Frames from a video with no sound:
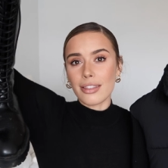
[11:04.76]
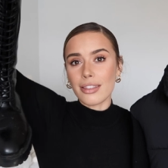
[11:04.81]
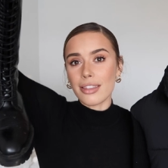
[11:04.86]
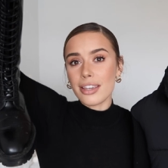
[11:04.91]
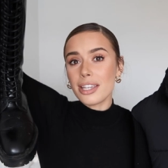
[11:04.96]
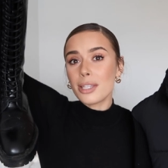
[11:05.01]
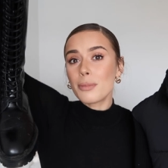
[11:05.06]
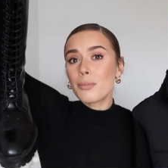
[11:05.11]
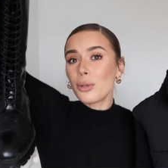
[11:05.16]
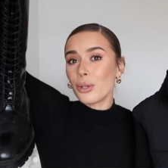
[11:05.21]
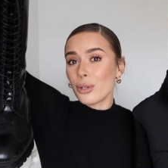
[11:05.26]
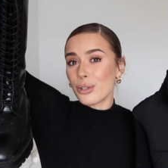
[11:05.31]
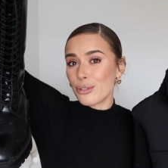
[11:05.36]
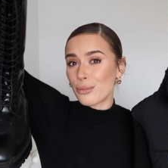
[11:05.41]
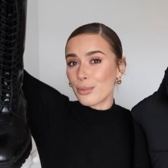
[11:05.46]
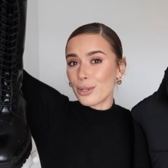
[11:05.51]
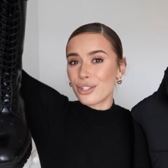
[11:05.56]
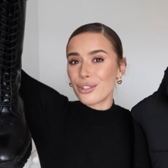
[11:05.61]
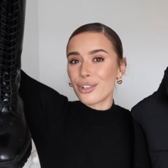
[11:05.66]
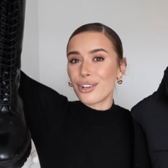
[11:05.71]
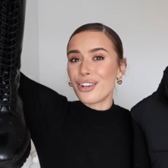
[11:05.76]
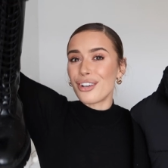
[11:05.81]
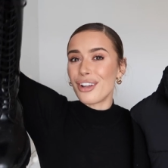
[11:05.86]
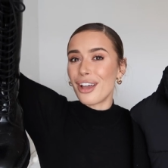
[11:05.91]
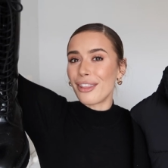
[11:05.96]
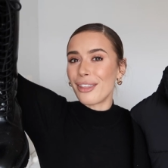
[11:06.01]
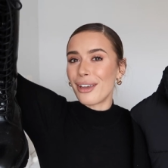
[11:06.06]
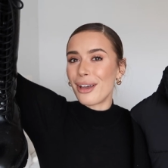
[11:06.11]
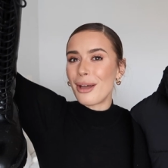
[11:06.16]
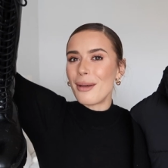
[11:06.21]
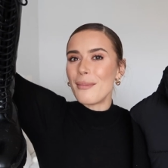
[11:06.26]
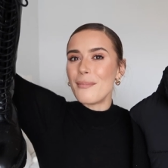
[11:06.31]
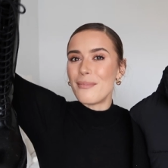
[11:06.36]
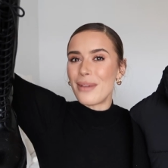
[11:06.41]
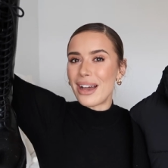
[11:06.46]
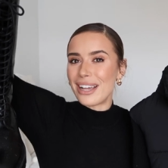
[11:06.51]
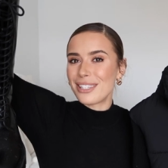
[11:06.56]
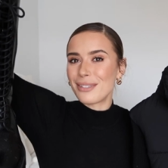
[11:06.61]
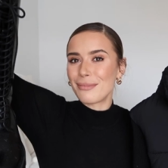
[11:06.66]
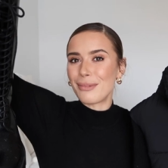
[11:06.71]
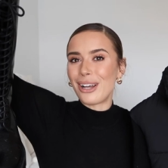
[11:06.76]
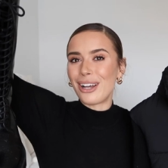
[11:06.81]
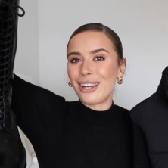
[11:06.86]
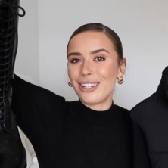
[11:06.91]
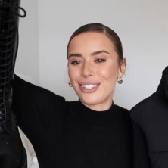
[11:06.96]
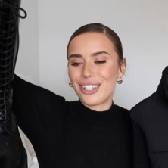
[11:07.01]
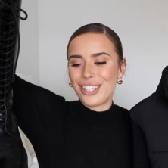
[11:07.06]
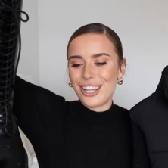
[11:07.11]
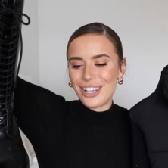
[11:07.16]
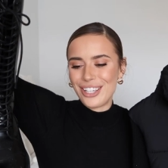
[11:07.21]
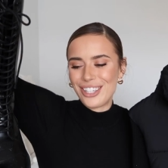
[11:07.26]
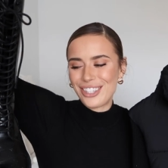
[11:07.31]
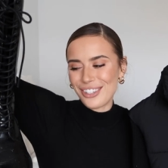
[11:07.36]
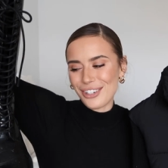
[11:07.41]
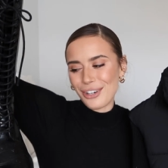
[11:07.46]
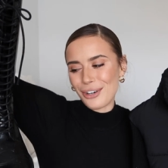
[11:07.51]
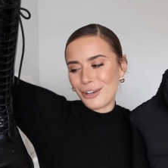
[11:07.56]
these boots, which are another best purchase